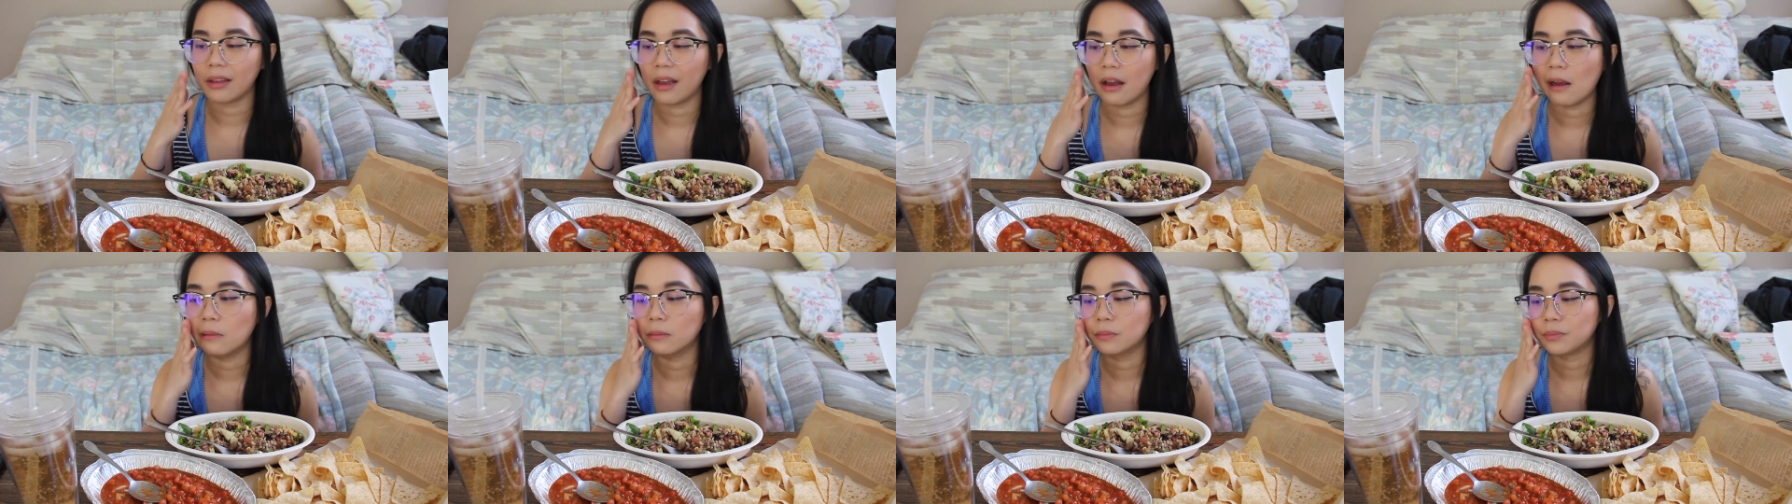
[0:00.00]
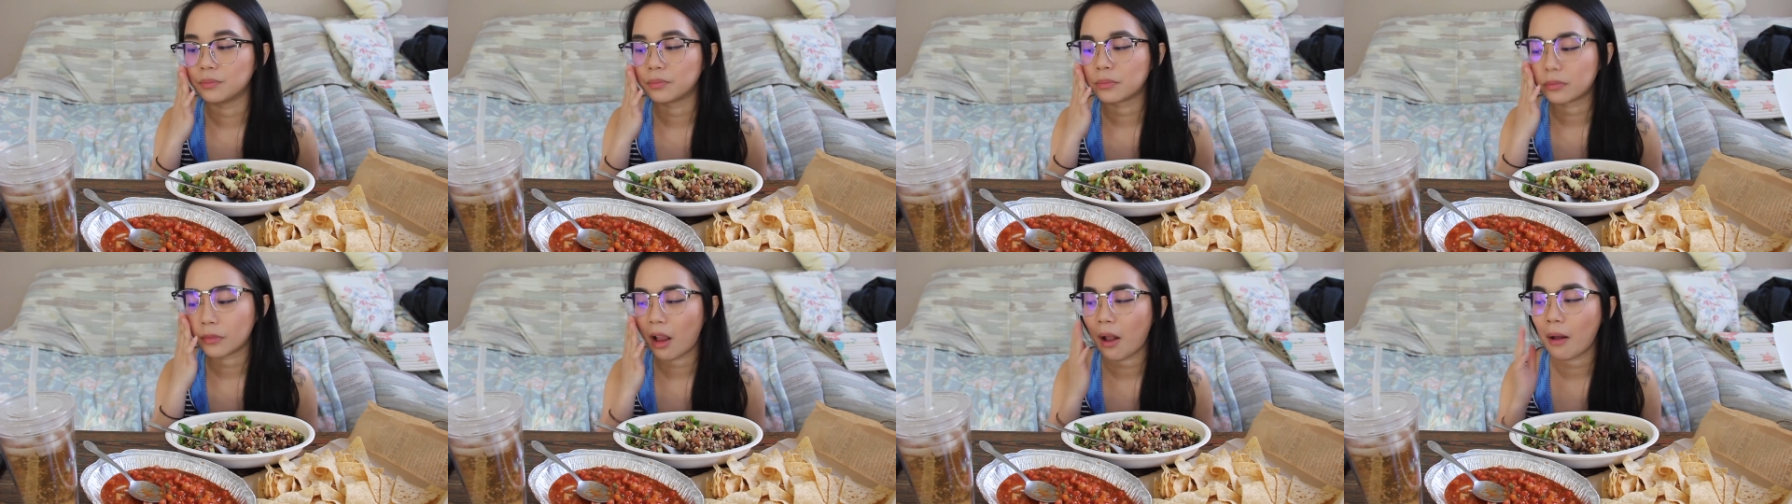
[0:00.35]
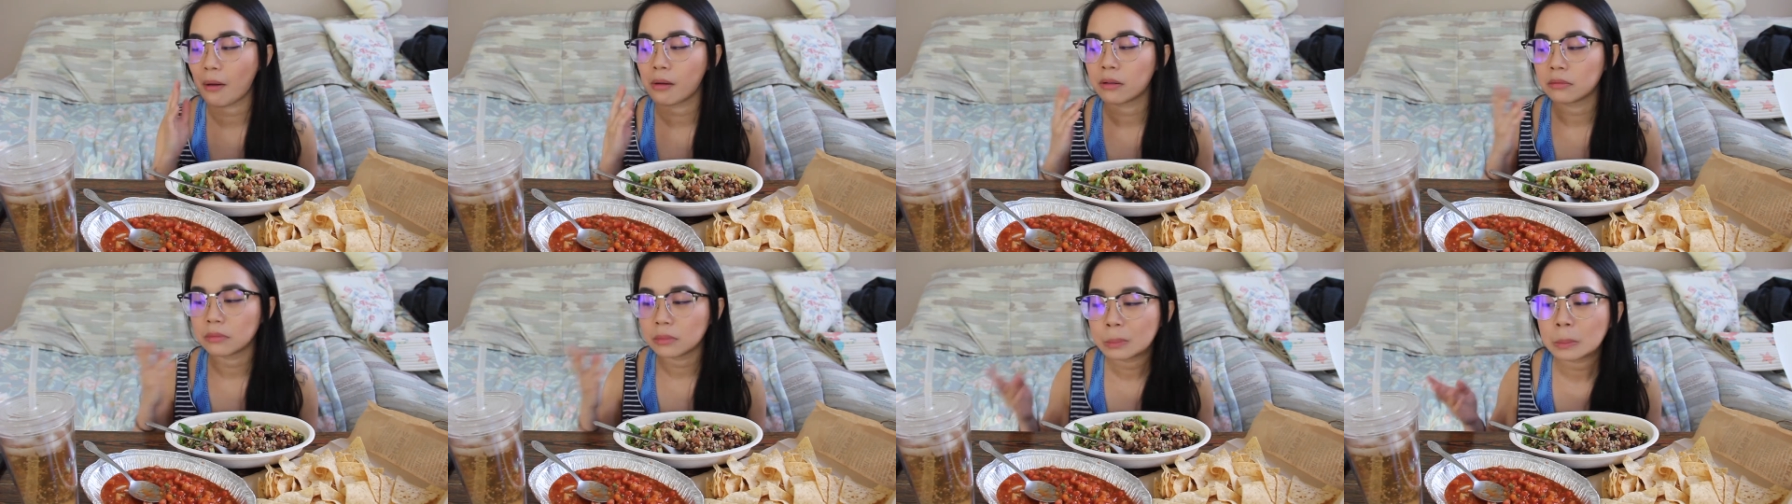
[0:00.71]
then
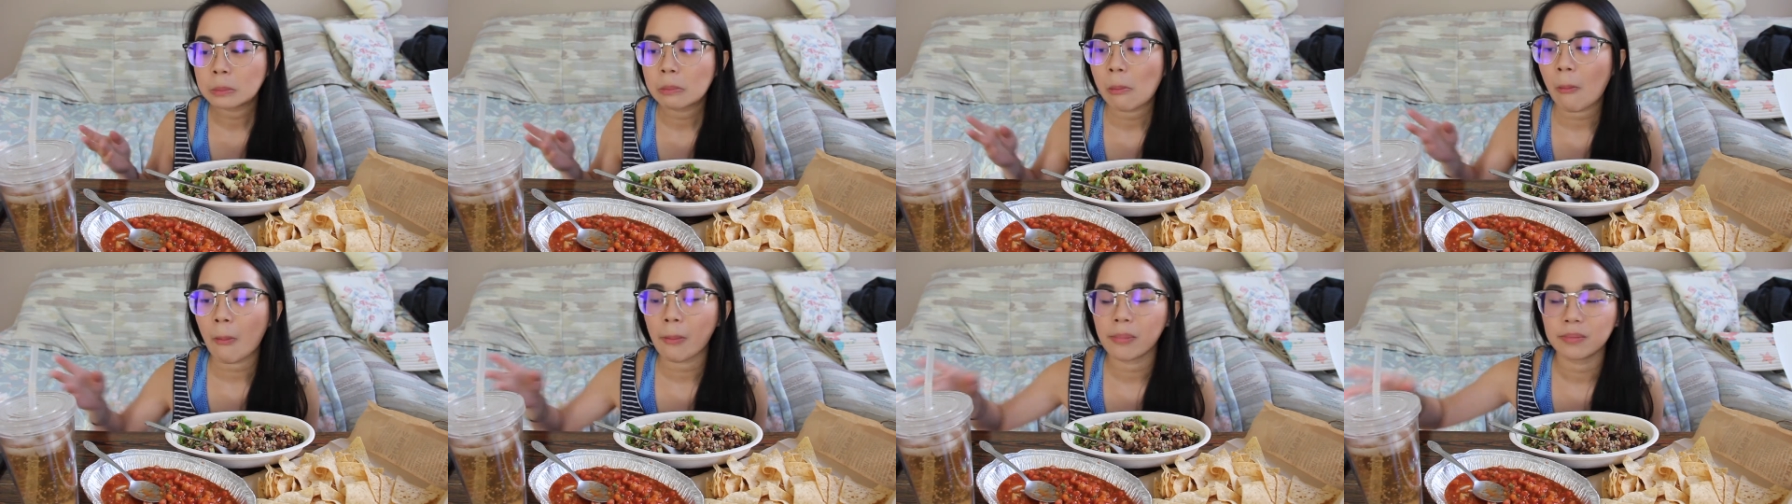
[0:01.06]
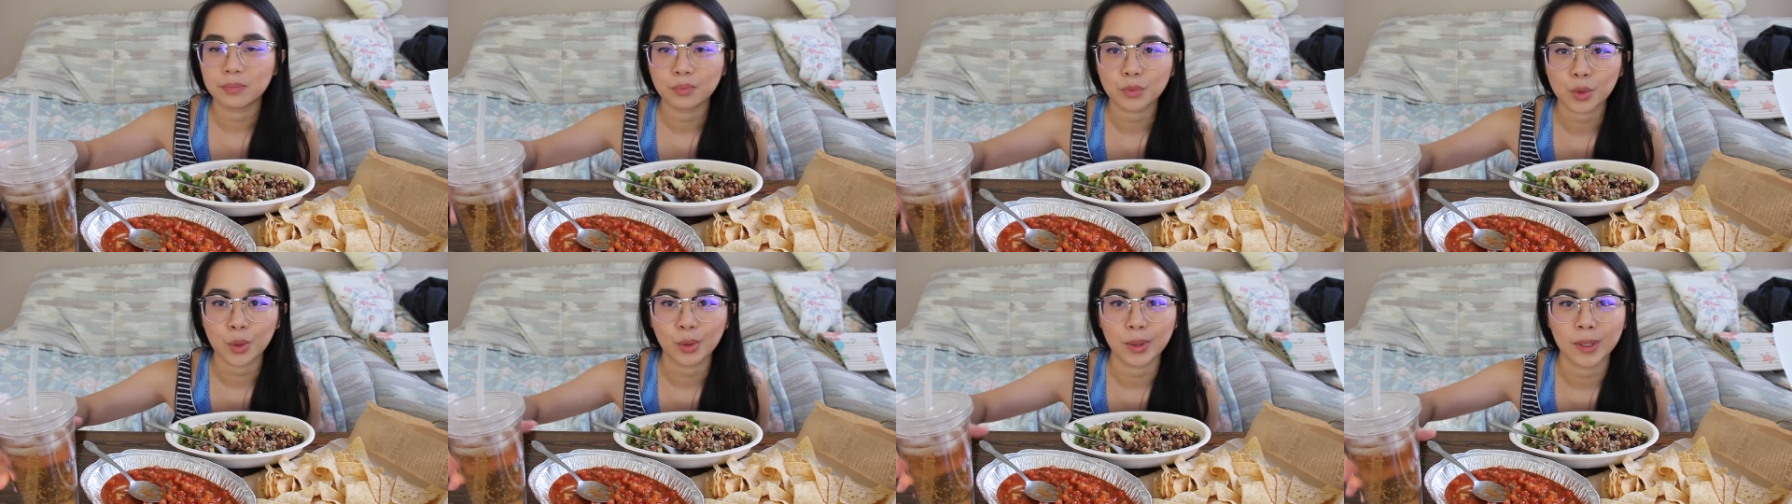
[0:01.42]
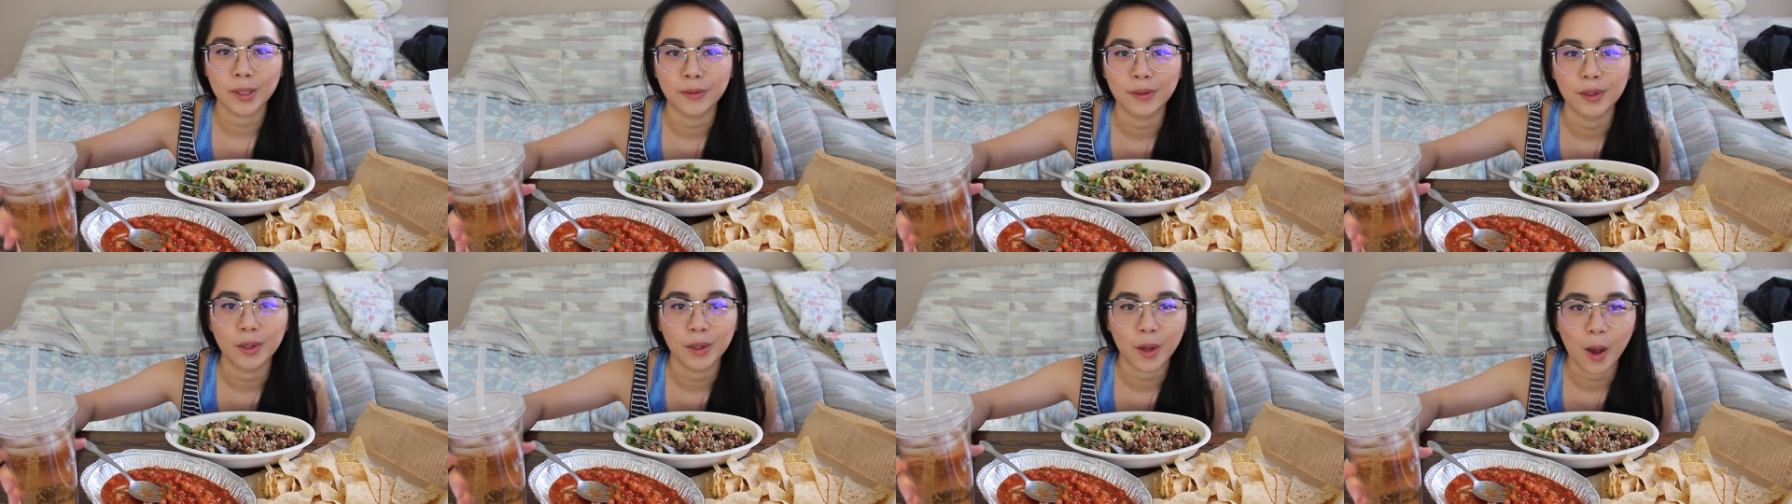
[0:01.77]
I
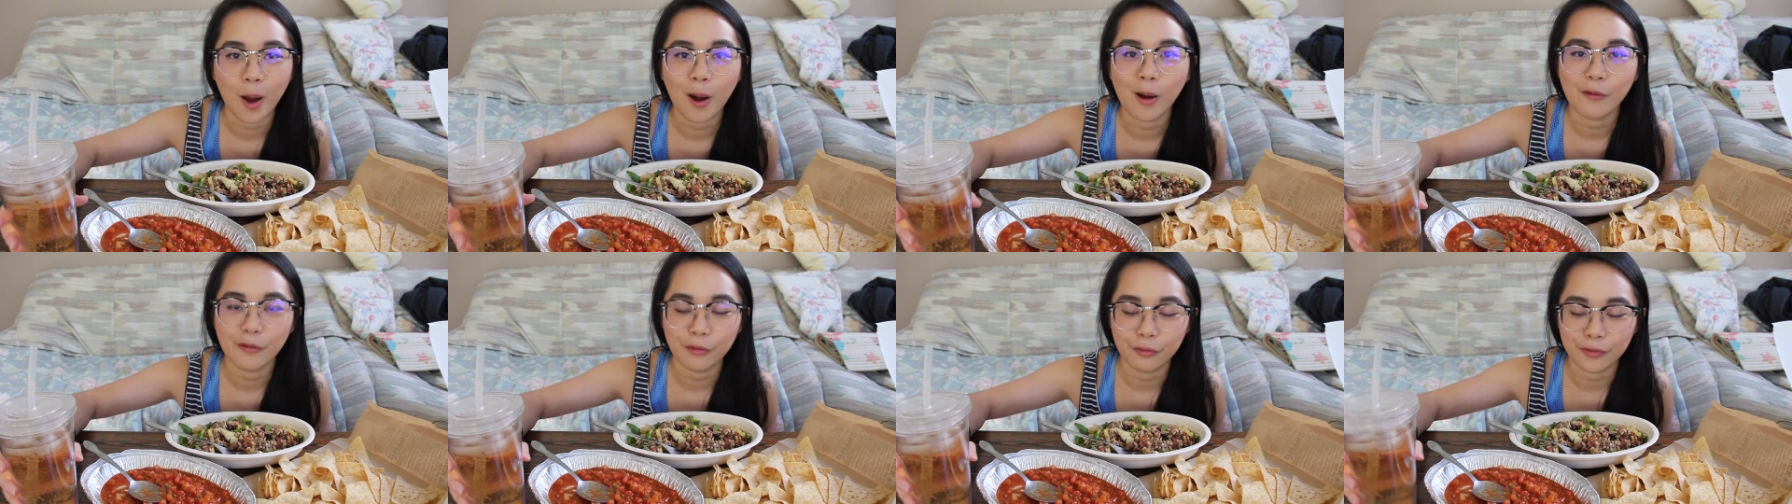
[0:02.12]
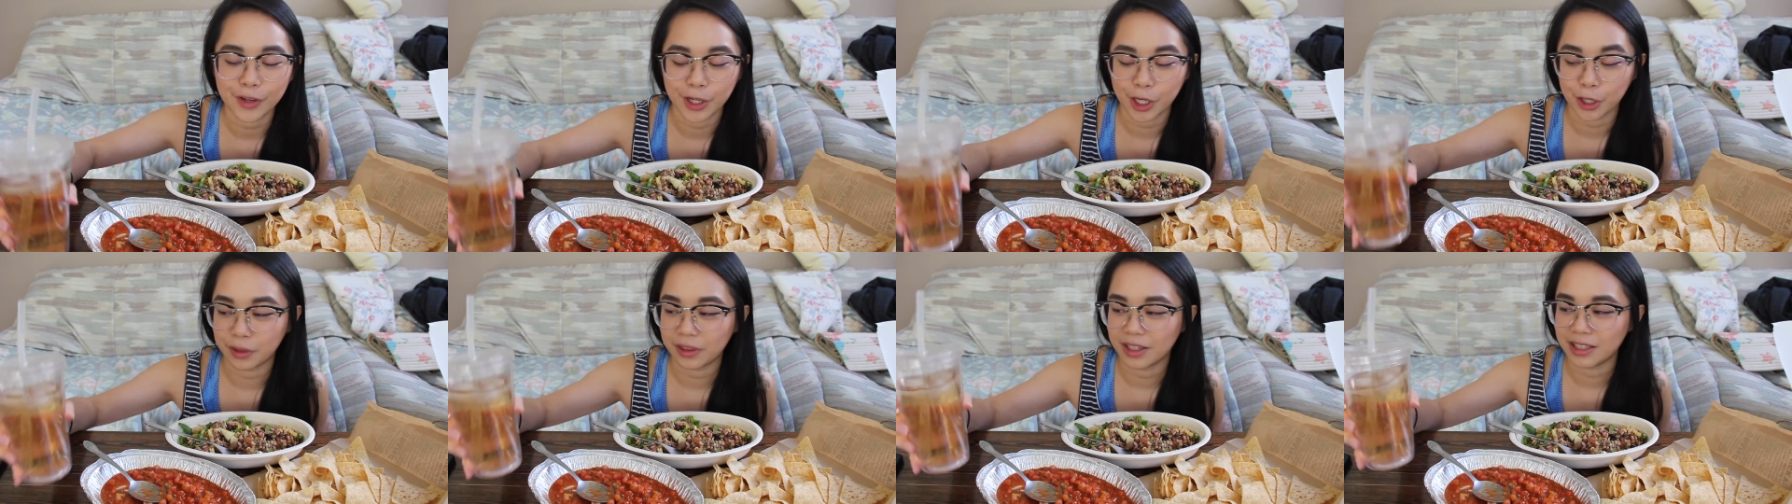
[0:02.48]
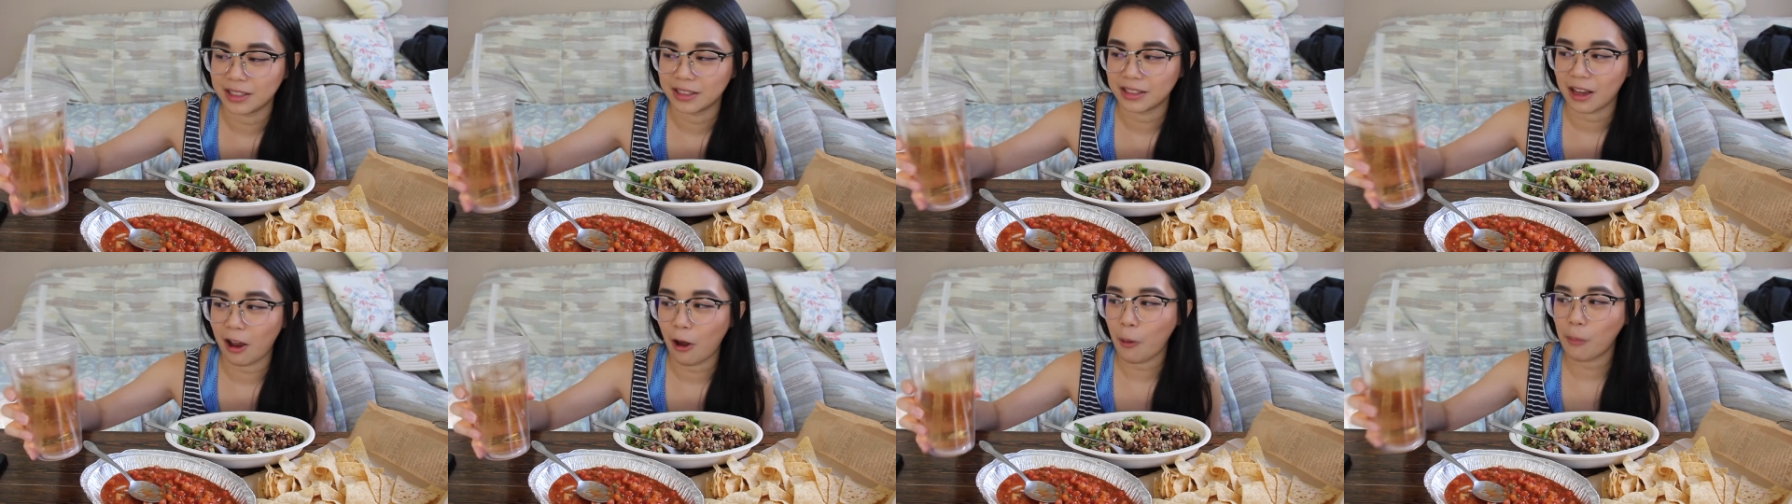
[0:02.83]
can figure
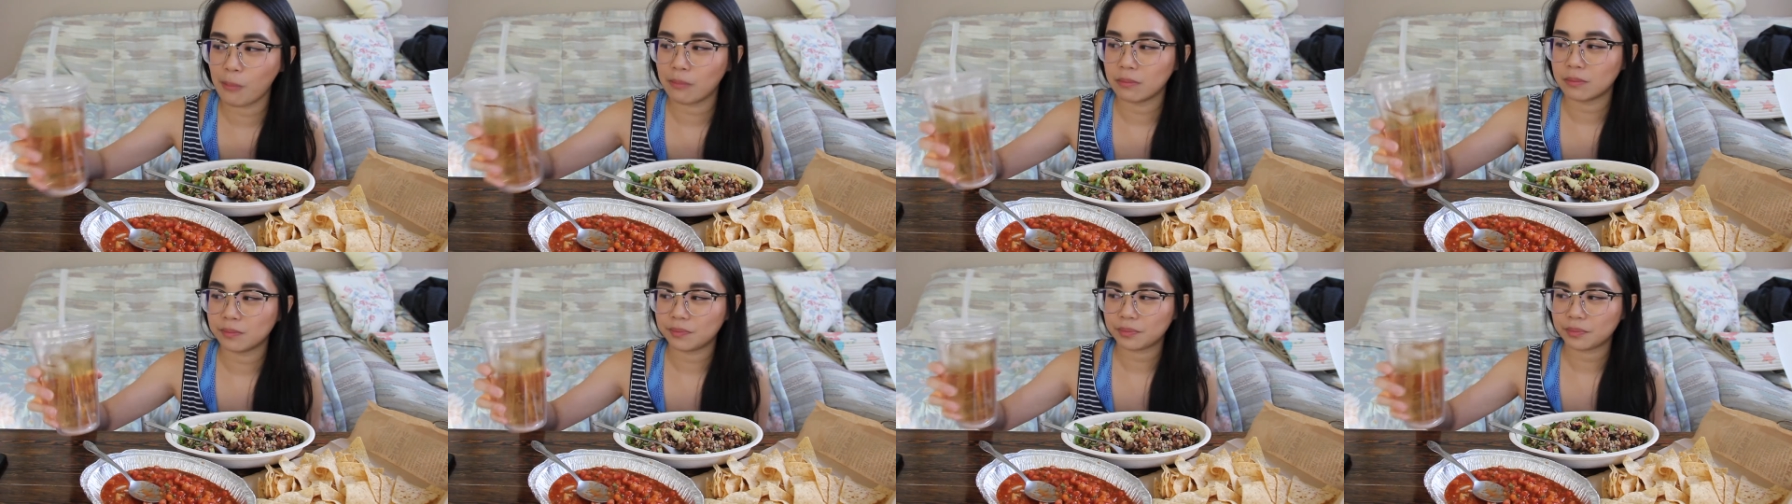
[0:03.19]
things out.